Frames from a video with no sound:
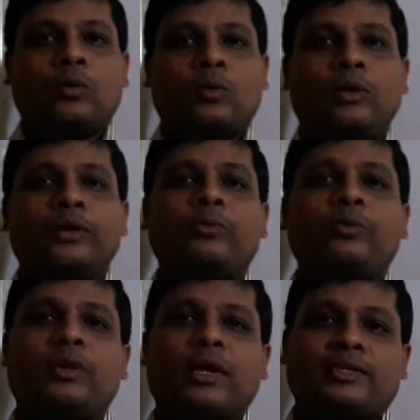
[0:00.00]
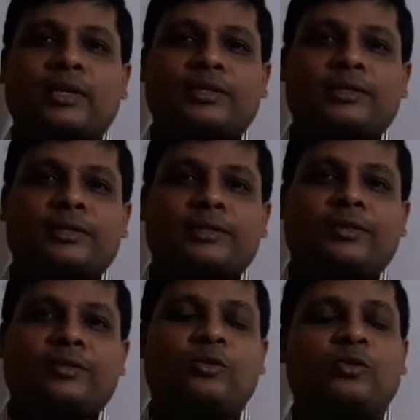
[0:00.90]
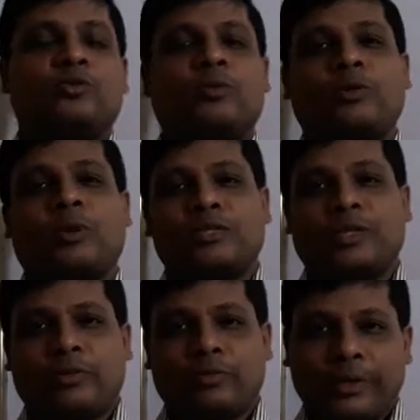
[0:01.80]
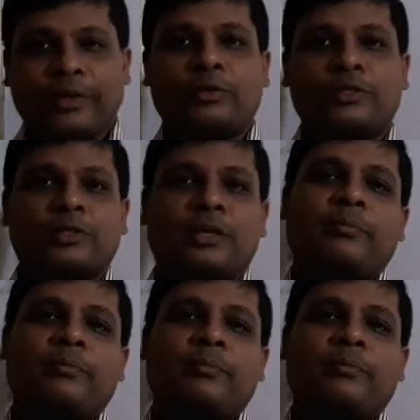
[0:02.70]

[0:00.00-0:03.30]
Welcome to Raj classes. Those who are watching our videos,